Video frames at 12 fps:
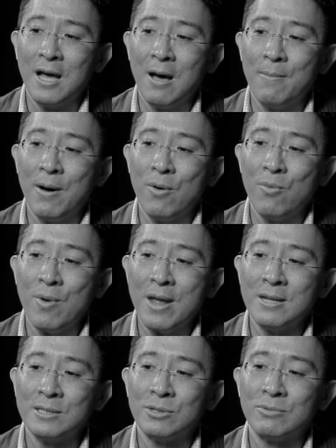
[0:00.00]
about
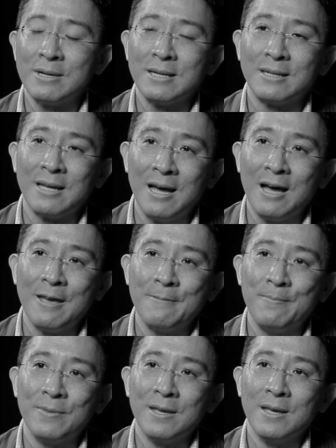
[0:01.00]
when is the right
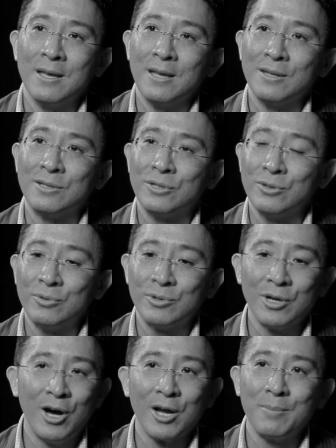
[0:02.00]
time to
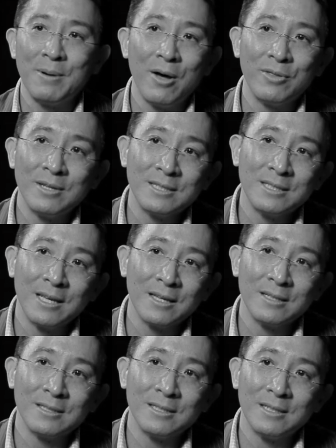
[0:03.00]
talk about these
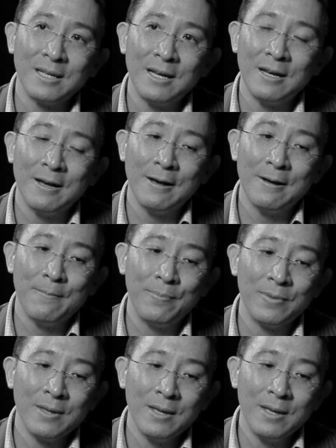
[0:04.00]
things. Um,
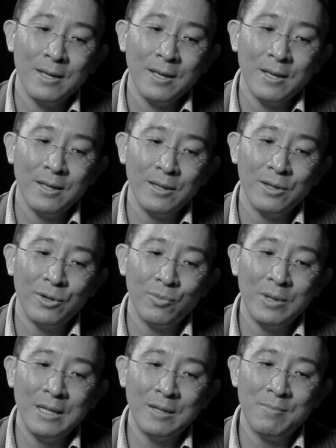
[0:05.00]
you know,
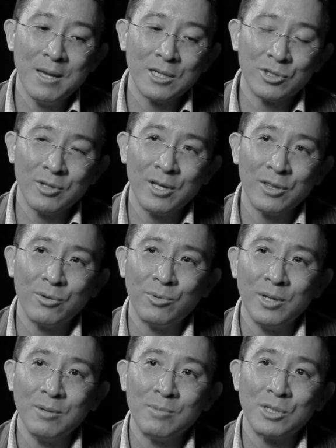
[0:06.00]
we need to make sure that they're
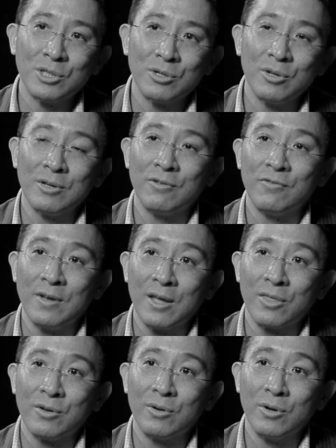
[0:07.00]
really mature in their
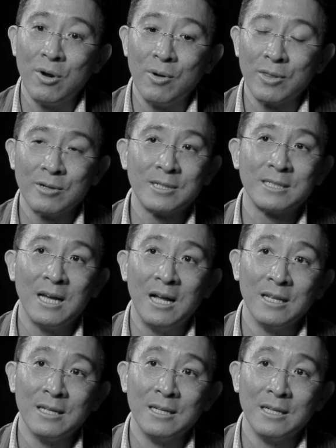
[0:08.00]
faith, they're growing, they're
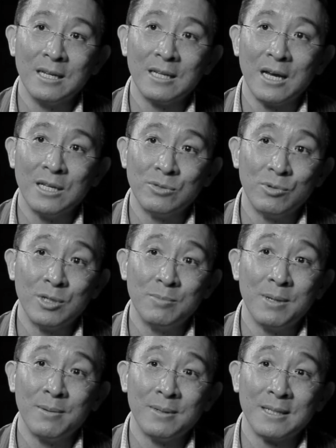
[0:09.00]
solid in God's word, to
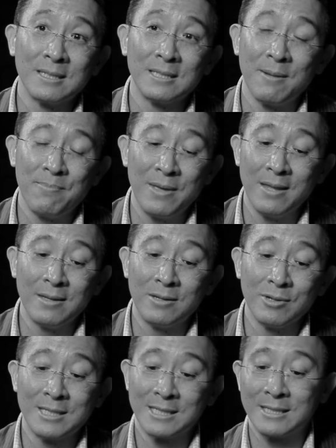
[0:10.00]
be able to accept that. To
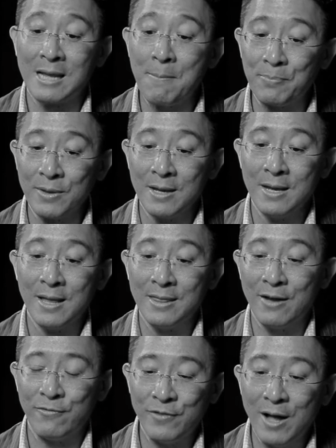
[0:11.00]
accept
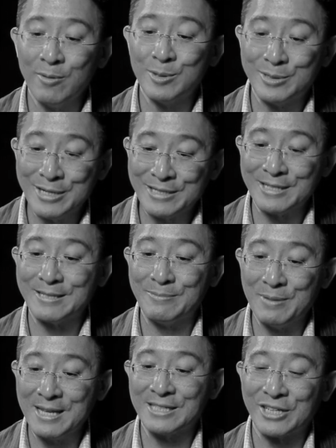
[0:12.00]
that following Jesus
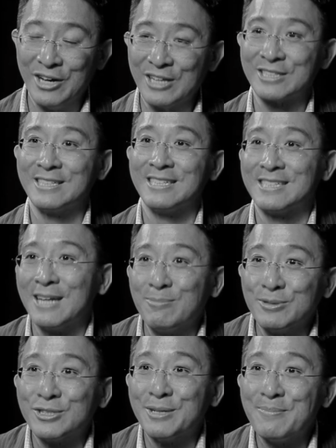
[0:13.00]
means costly
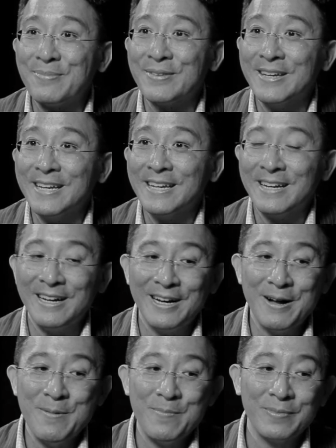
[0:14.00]
discipleship.
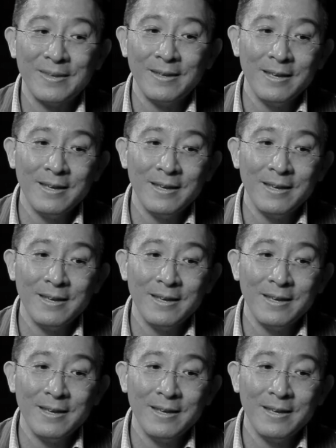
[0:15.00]
Um,